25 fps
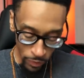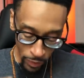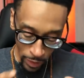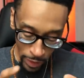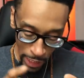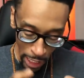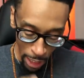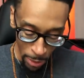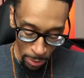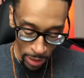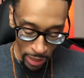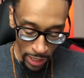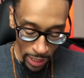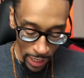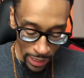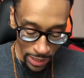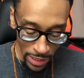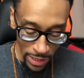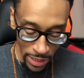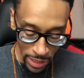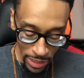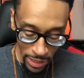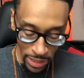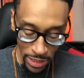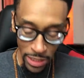Now, because
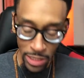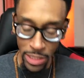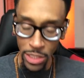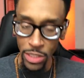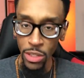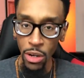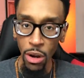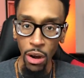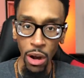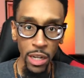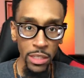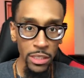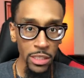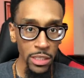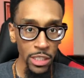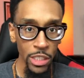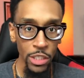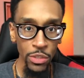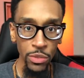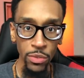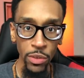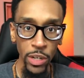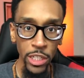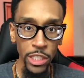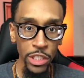of this, this is causing
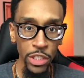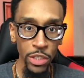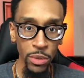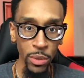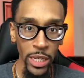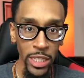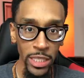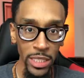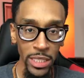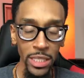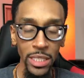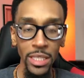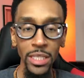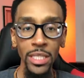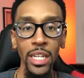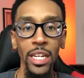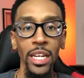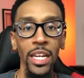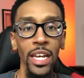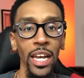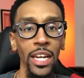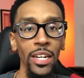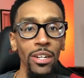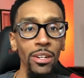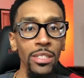this frustration,
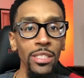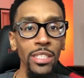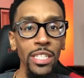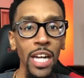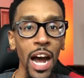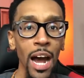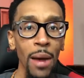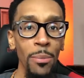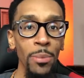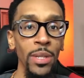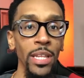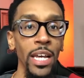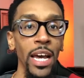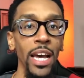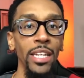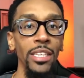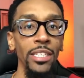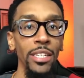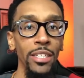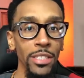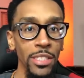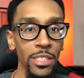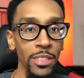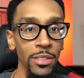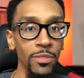and on top of that,
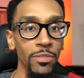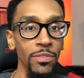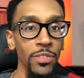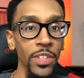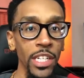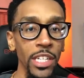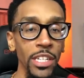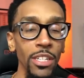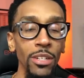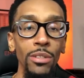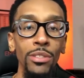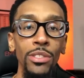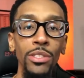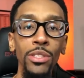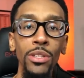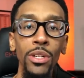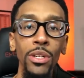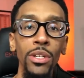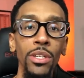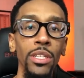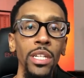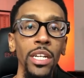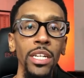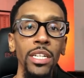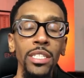there's some videos
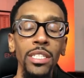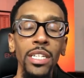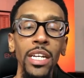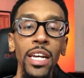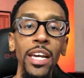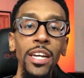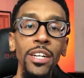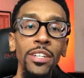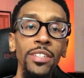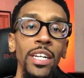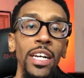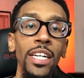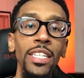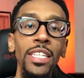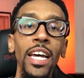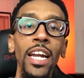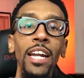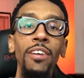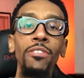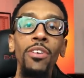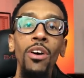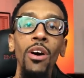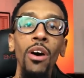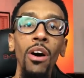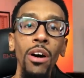circulating the internet that
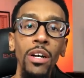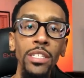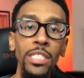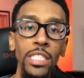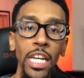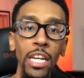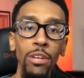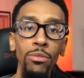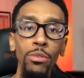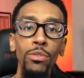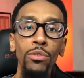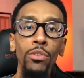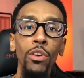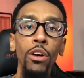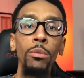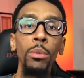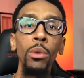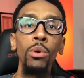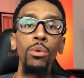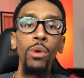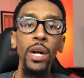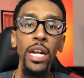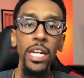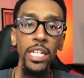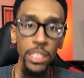have caused a
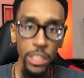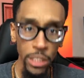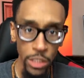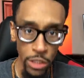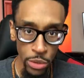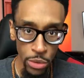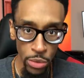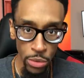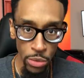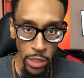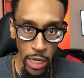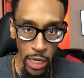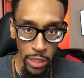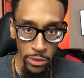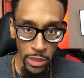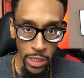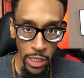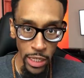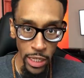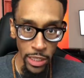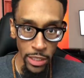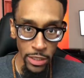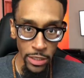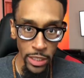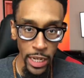reverberation throughout
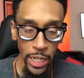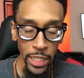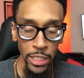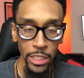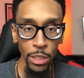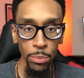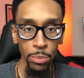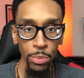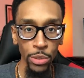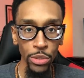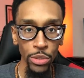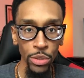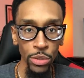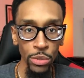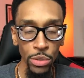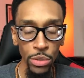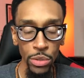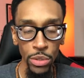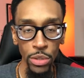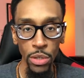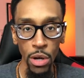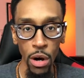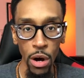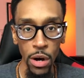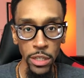the internet and the
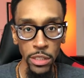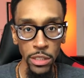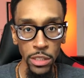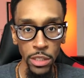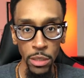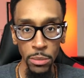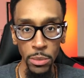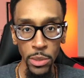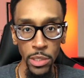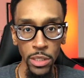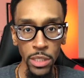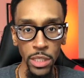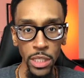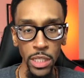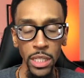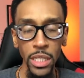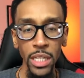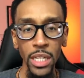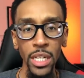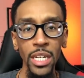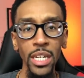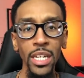producer and artist community